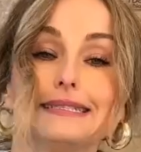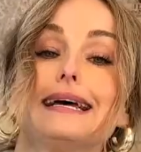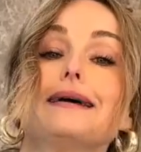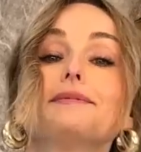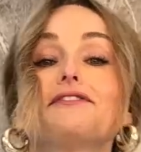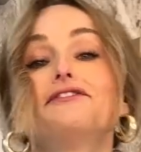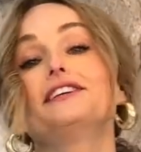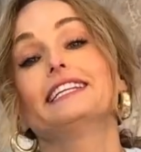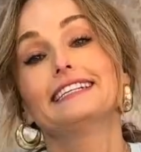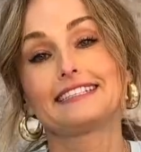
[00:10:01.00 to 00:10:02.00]
Time to
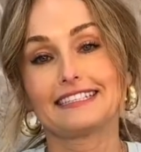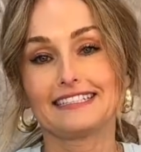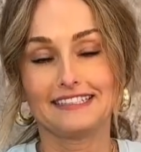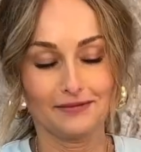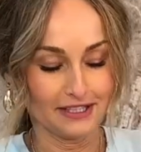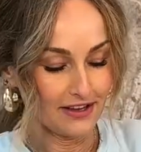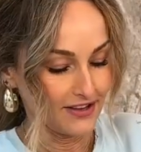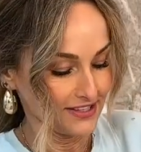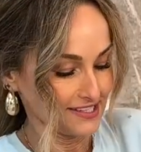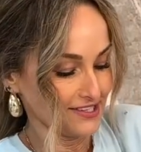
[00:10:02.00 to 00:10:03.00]
fill it with
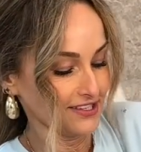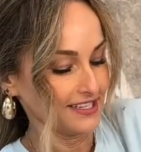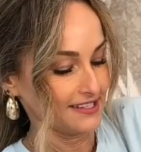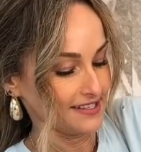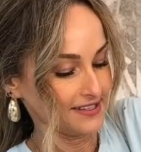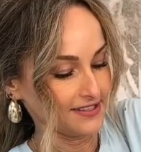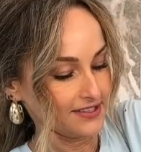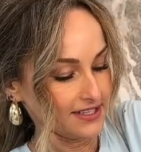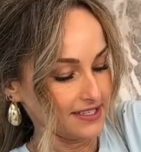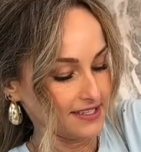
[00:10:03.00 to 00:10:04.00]
all this goodness. So
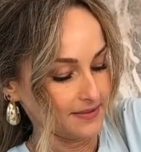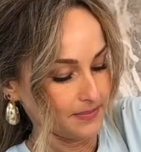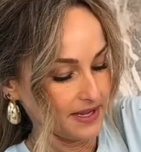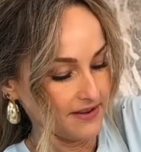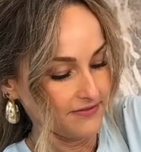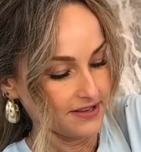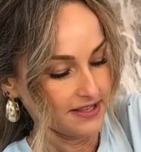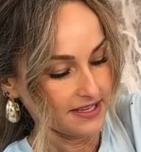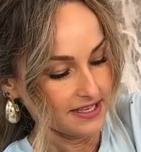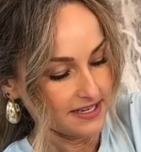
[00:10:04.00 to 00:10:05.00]
let's dump
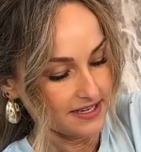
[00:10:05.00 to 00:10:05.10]
everything in